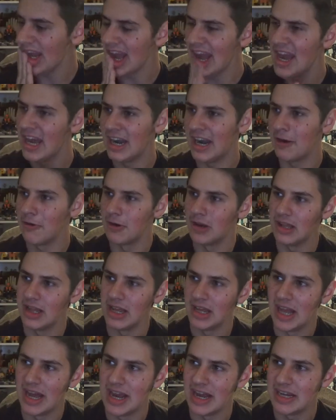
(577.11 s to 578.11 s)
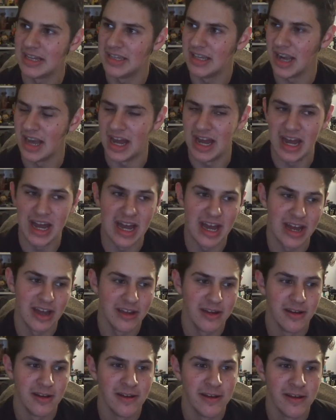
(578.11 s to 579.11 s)
I really liked
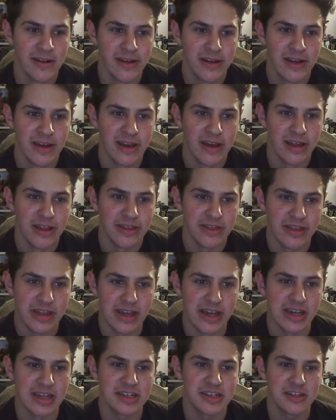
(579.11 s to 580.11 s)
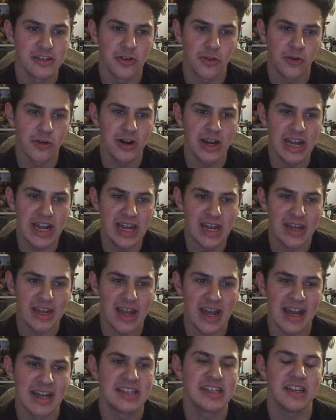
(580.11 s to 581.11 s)
the story.
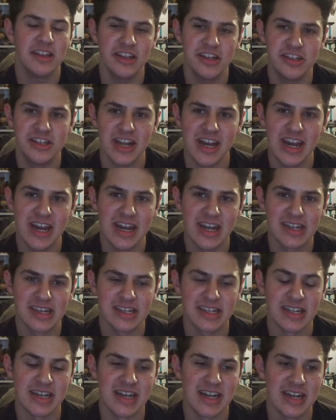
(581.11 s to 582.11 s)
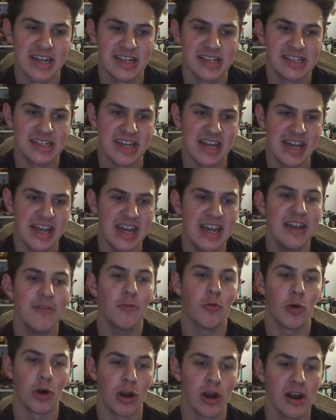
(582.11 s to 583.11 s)
As cliched as it is,
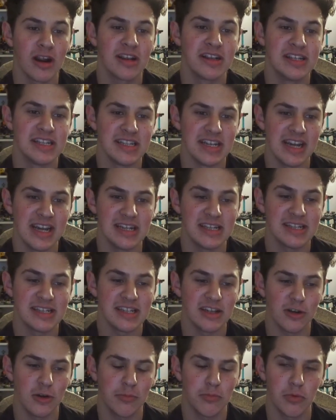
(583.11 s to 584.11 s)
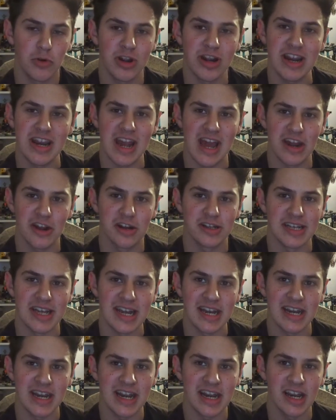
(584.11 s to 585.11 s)
it works. It's still pretty
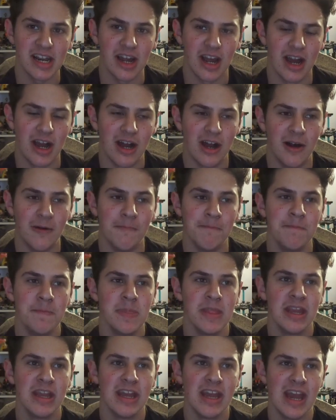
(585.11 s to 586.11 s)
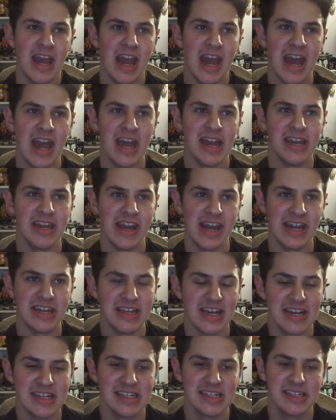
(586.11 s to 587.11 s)
entertaining, and it
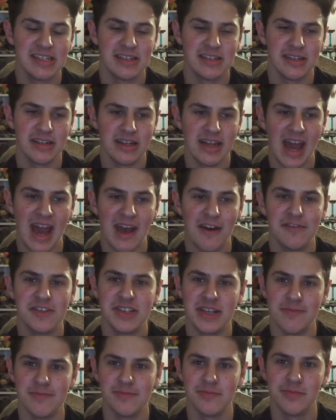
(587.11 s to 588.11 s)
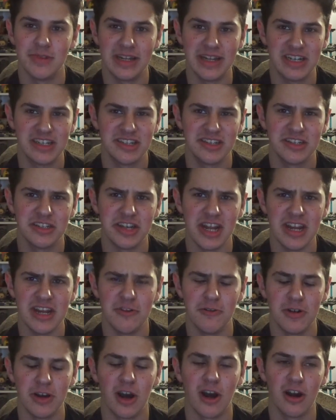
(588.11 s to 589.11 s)
does have some, like,
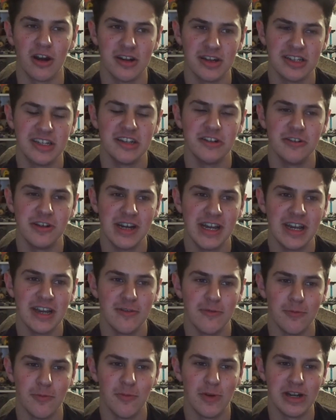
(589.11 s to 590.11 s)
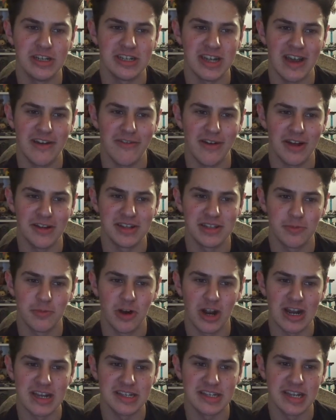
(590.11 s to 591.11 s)
genuine heart to it, which I found
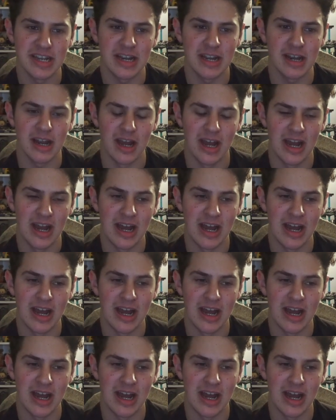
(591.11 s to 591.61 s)
surprising.